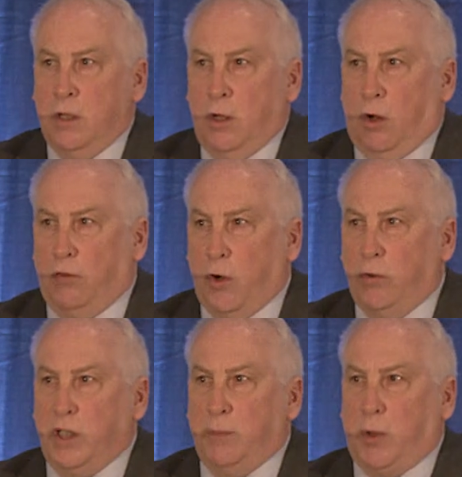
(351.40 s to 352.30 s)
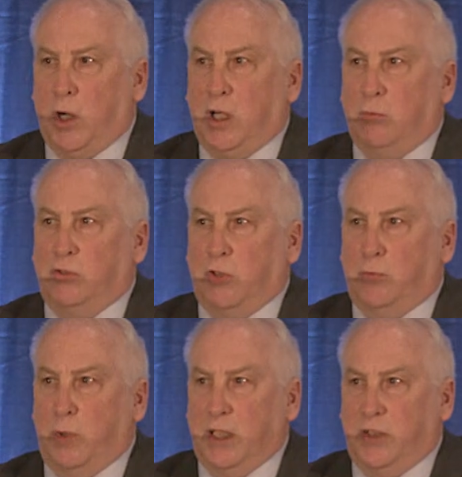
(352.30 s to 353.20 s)
Although the employer was
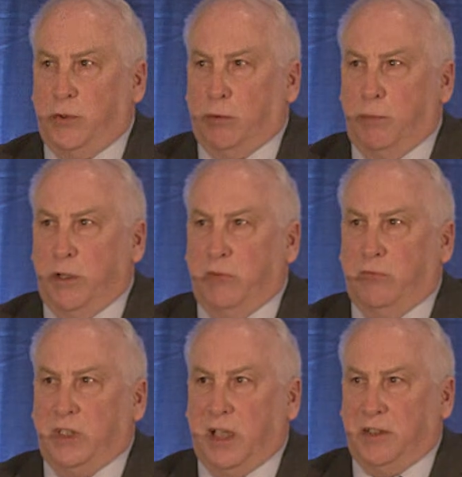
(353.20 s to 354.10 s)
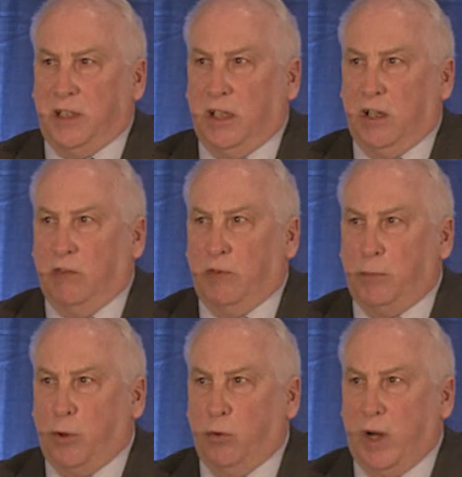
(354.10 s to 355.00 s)
unwilling to remove the idea of a
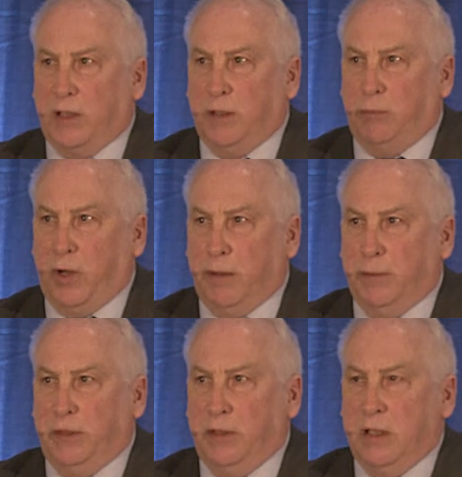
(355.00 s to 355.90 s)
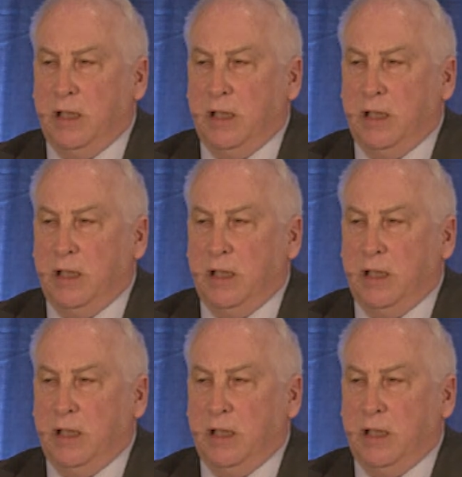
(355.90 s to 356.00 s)
pro rata payment,